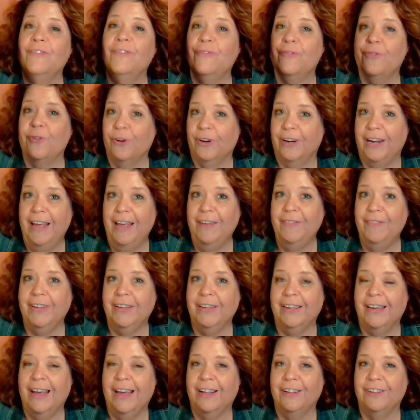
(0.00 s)
for an
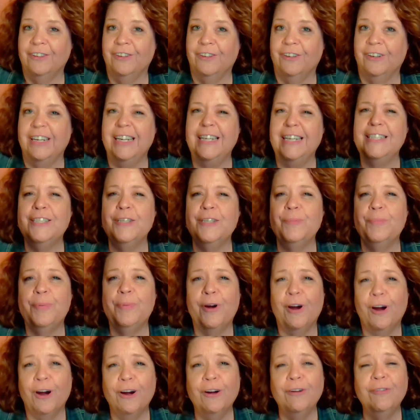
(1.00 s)
advent calendar is a
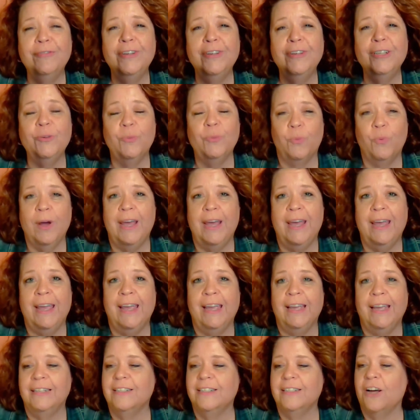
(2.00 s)
perfect
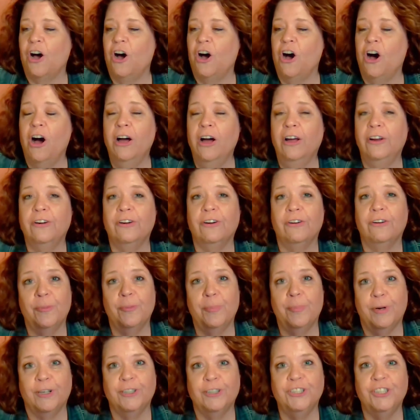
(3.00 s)
way to honor the
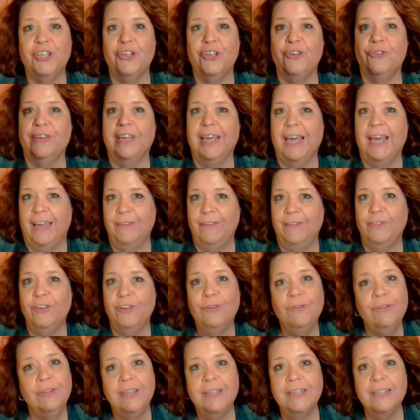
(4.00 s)
person who gave
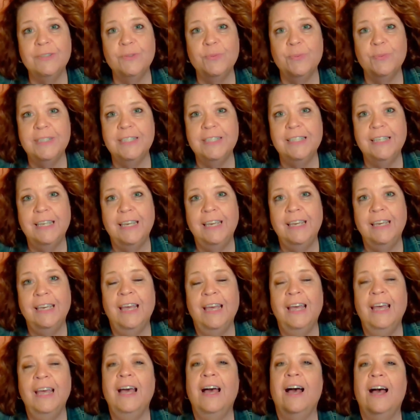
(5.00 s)
you this whiskey,
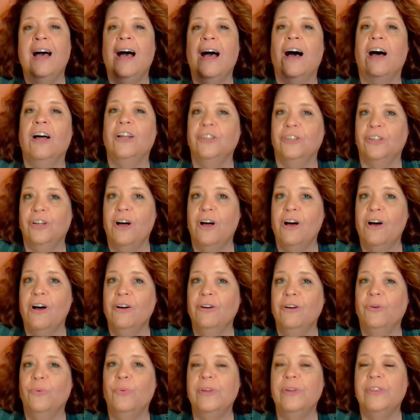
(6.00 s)

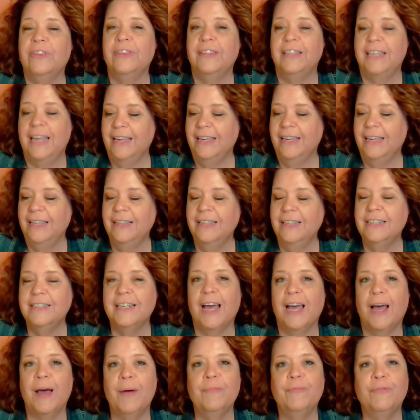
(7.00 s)
along with taking the
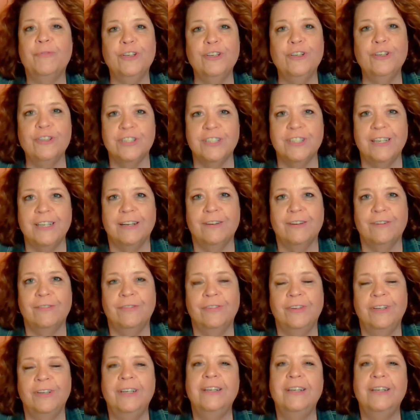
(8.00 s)
time for yourself
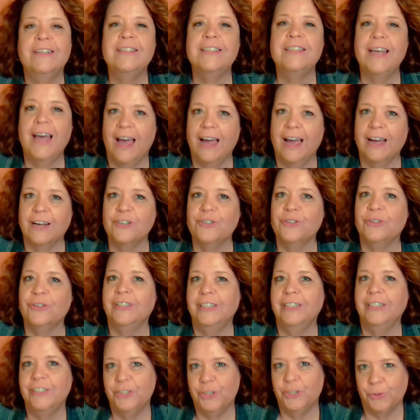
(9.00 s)
to
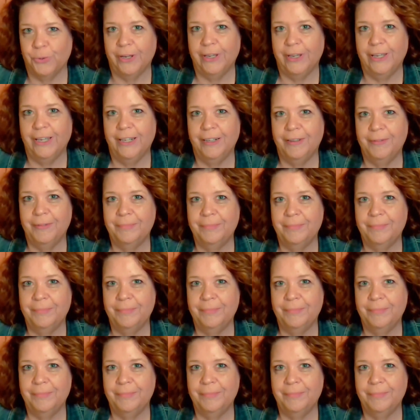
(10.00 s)
actually enjoy it.